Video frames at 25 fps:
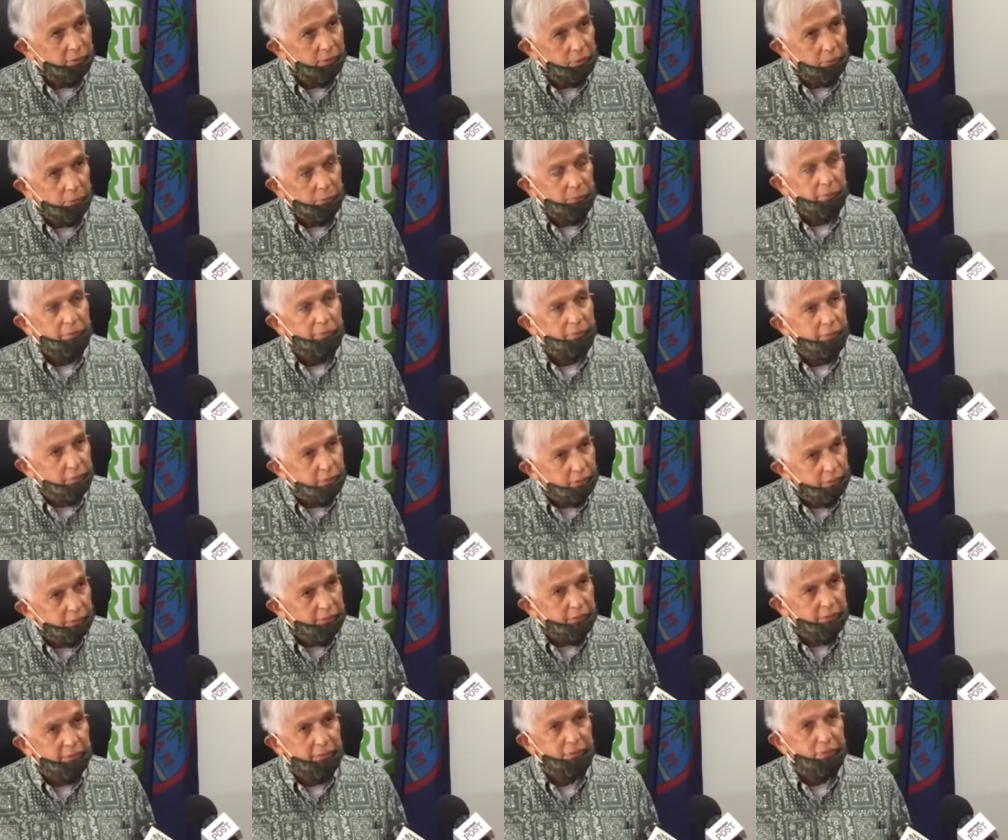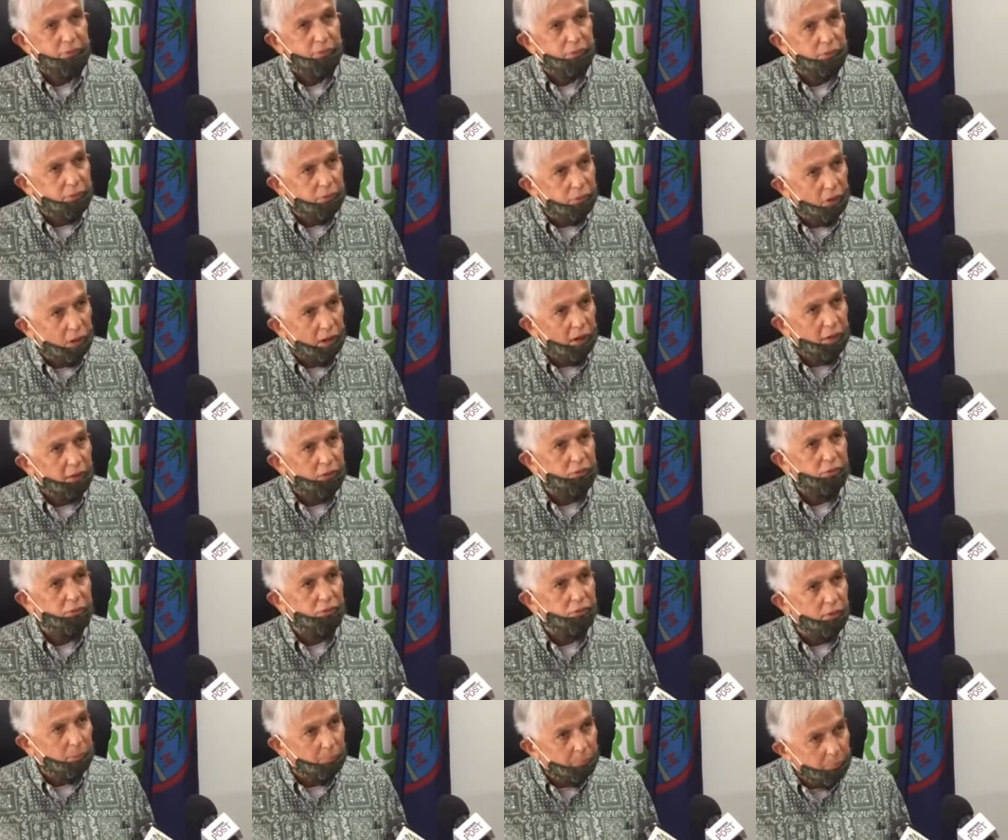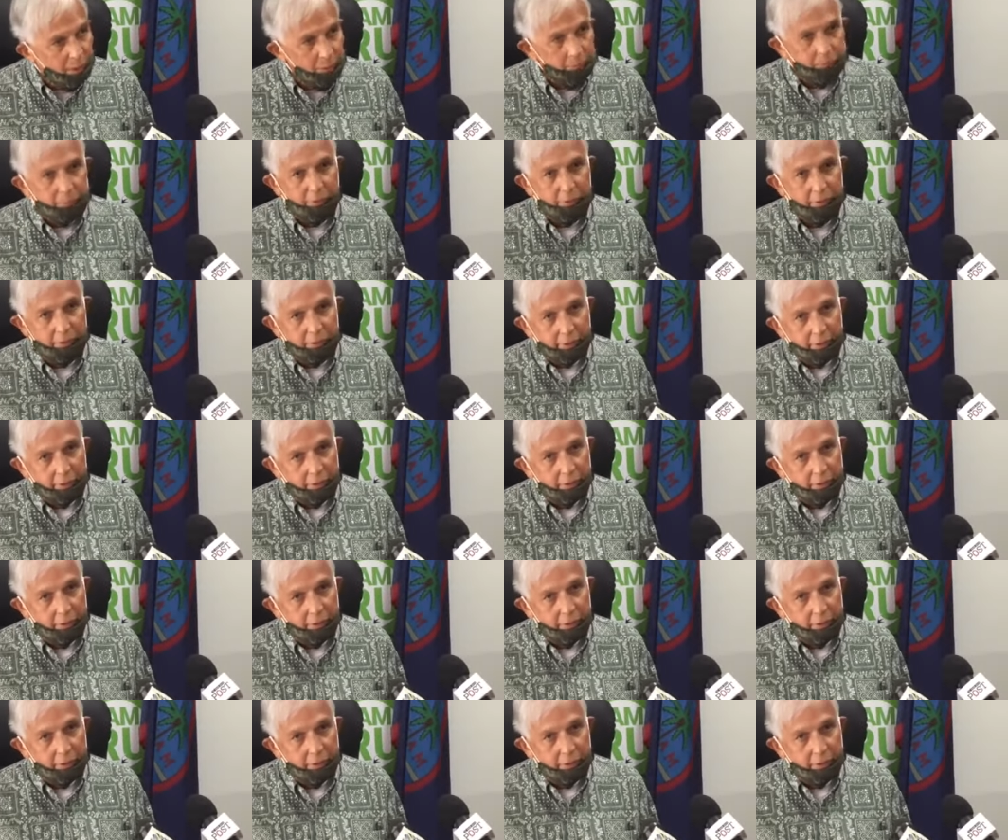who refuses to talk to the public.